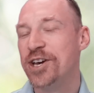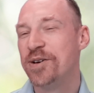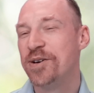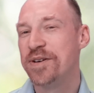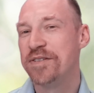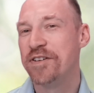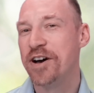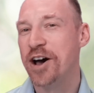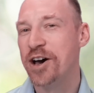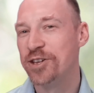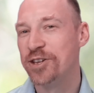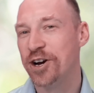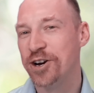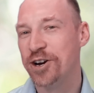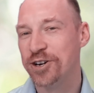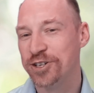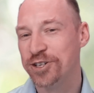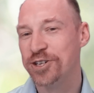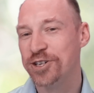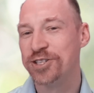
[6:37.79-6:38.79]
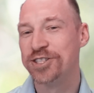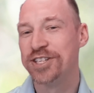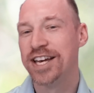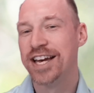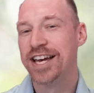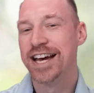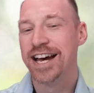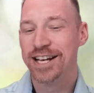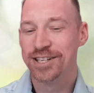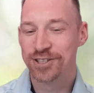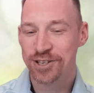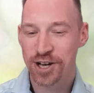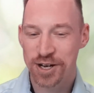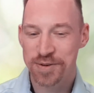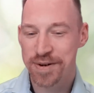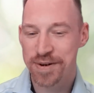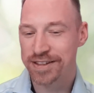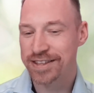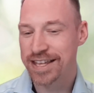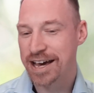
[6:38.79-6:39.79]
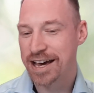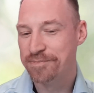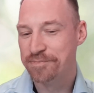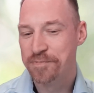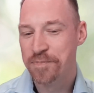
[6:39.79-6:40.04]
We have other articles, I talk about that.